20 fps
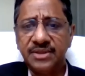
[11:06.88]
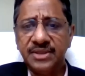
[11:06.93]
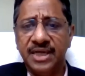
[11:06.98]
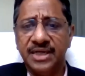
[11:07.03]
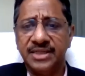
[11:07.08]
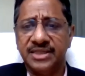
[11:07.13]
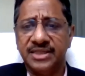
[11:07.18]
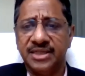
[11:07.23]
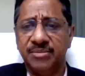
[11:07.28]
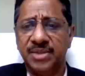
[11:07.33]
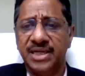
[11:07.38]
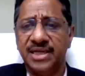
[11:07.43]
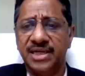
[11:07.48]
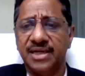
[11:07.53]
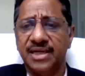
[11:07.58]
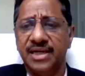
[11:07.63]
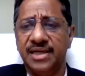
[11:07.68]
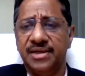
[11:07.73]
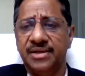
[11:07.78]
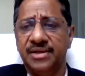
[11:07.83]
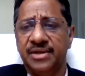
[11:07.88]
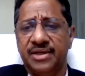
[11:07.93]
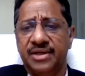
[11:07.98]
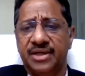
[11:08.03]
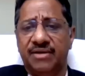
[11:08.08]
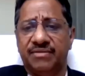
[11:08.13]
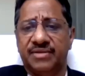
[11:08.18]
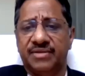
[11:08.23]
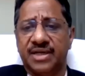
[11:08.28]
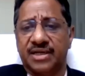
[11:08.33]
And similarly,
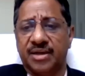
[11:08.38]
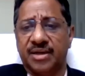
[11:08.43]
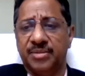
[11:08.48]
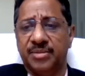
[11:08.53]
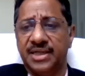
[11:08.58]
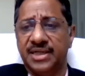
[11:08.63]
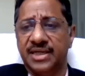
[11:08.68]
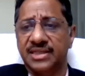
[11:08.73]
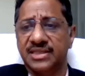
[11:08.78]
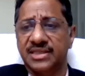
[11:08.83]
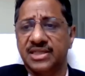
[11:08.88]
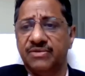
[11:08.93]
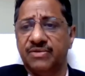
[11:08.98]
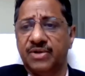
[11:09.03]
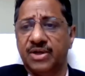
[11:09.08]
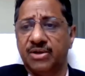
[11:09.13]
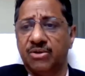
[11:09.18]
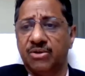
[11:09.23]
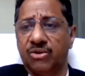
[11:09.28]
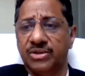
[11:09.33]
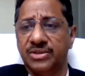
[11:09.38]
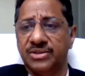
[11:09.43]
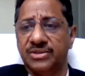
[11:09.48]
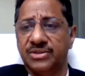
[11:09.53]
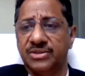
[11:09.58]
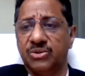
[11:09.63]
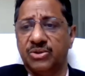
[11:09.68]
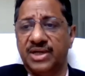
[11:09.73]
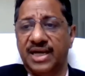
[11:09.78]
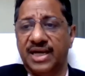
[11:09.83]
if the company has given loans
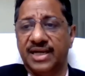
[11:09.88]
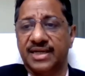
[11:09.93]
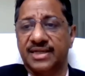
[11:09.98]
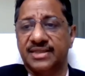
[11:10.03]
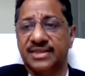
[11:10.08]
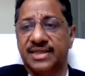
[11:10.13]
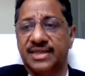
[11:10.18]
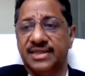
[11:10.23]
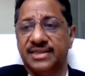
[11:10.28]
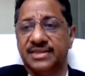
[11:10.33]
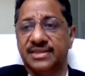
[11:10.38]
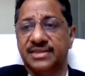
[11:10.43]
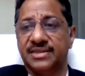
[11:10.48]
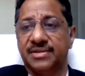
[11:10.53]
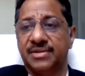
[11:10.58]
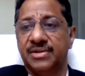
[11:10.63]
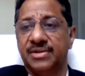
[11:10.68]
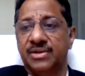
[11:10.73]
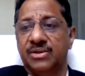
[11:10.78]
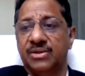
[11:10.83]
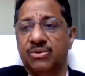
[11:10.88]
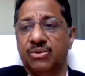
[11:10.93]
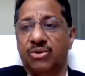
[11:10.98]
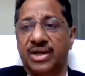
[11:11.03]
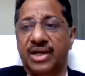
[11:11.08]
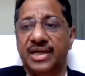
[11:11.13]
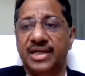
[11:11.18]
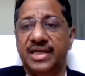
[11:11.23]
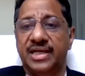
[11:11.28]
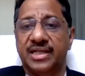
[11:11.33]
to directors or
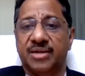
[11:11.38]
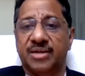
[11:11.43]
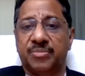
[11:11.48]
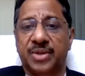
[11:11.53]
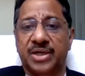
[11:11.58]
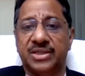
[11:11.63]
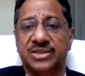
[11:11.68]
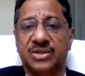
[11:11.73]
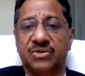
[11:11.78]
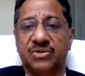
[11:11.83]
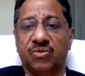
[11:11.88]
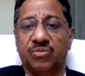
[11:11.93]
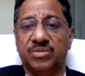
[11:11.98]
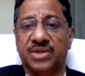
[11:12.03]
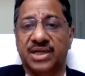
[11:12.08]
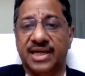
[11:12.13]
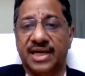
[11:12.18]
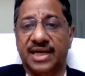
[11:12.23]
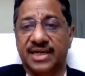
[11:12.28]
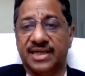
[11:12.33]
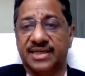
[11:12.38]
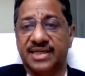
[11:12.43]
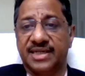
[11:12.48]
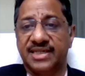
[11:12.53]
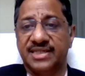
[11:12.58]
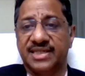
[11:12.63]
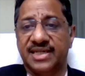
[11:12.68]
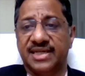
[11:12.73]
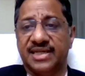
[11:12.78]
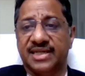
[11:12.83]
any other person whom the director
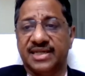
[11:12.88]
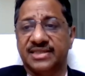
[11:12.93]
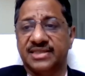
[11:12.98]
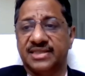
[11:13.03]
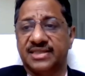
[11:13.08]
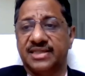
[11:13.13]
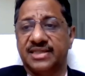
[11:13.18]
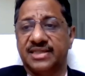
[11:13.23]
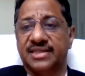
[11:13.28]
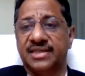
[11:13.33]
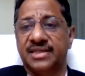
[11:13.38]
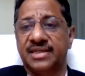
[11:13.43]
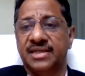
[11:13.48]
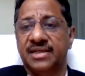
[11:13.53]
is interested,